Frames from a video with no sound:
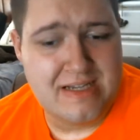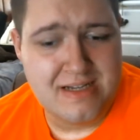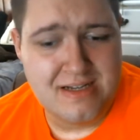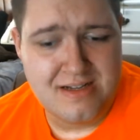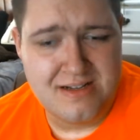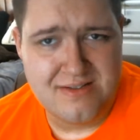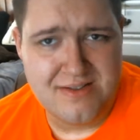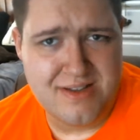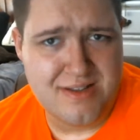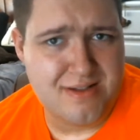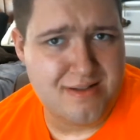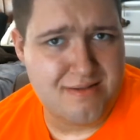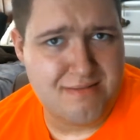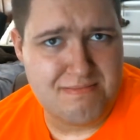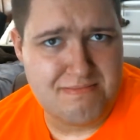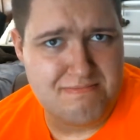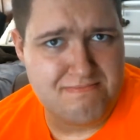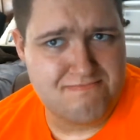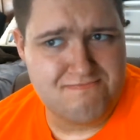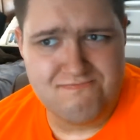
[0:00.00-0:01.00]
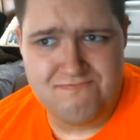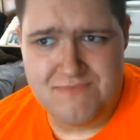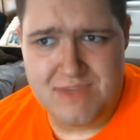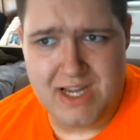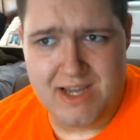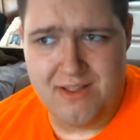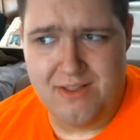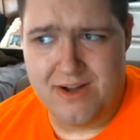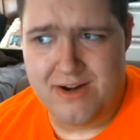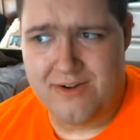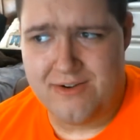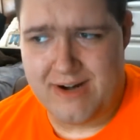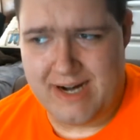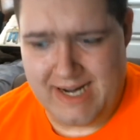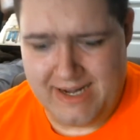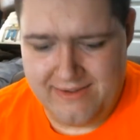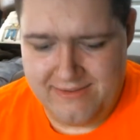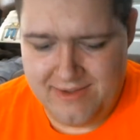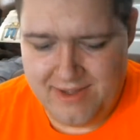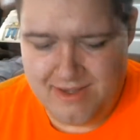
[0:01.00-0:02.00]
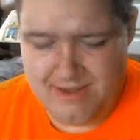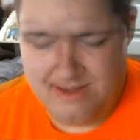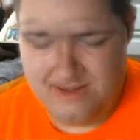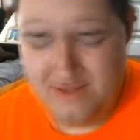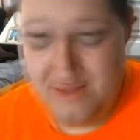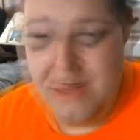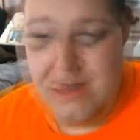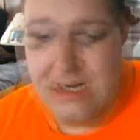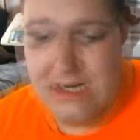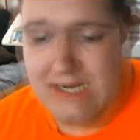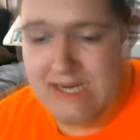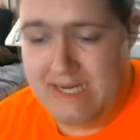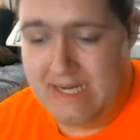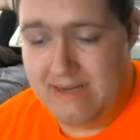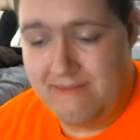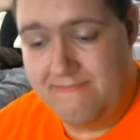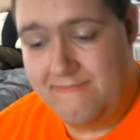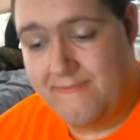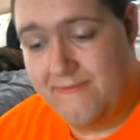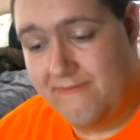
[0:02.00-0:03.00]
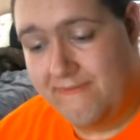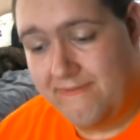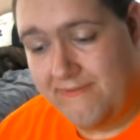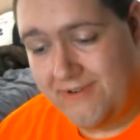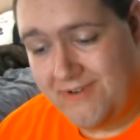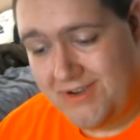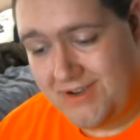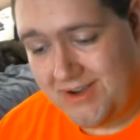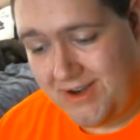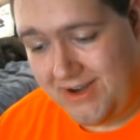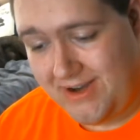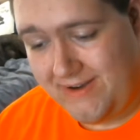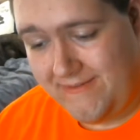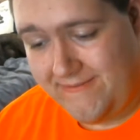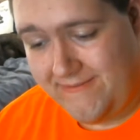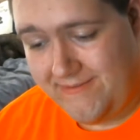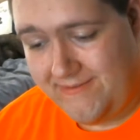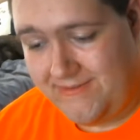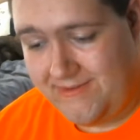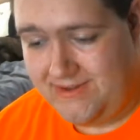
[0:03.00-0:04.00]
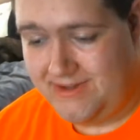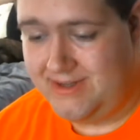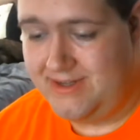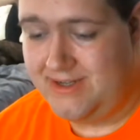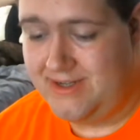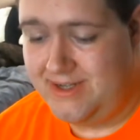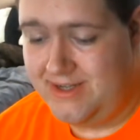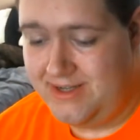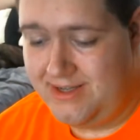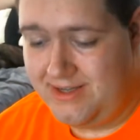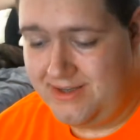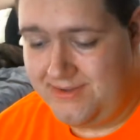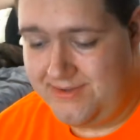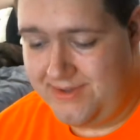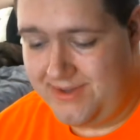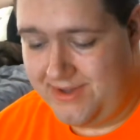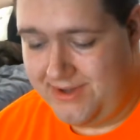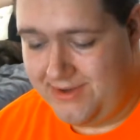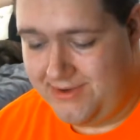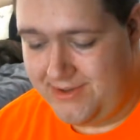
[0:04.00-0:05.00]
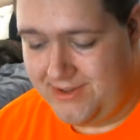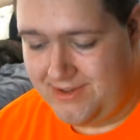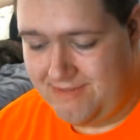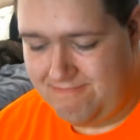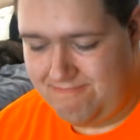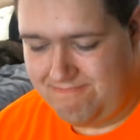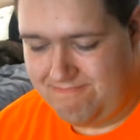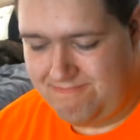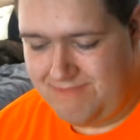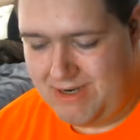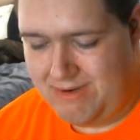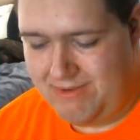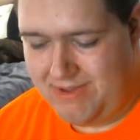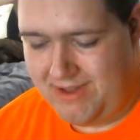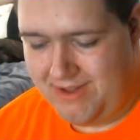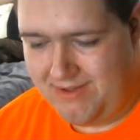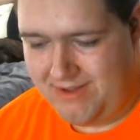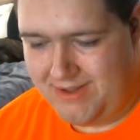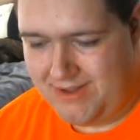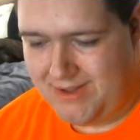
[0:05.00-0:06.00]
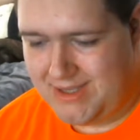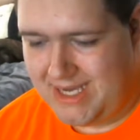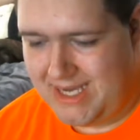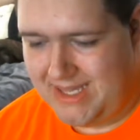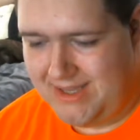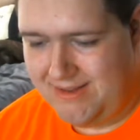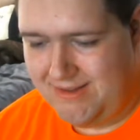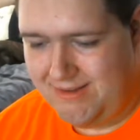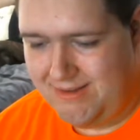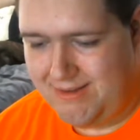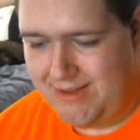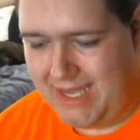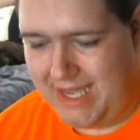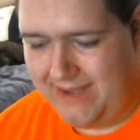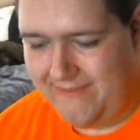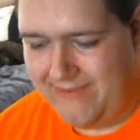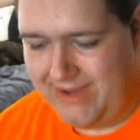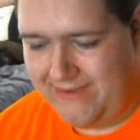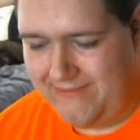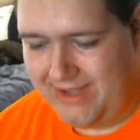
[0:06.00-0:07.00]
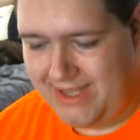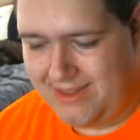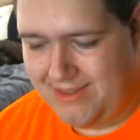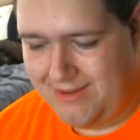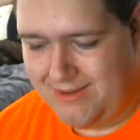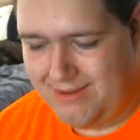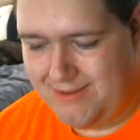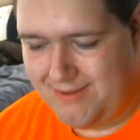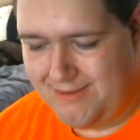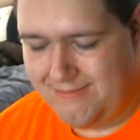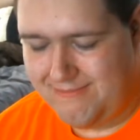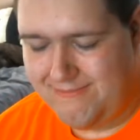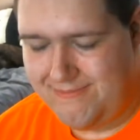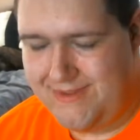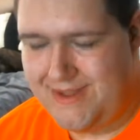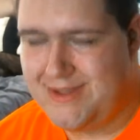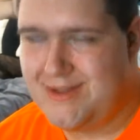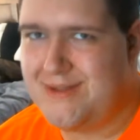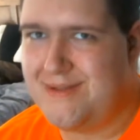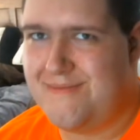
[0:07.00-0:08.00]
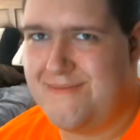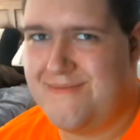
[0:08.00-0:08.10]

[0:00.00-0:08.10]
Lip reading: let's take a look around. So, first off, everything looks kind of the same. I mean, this isn't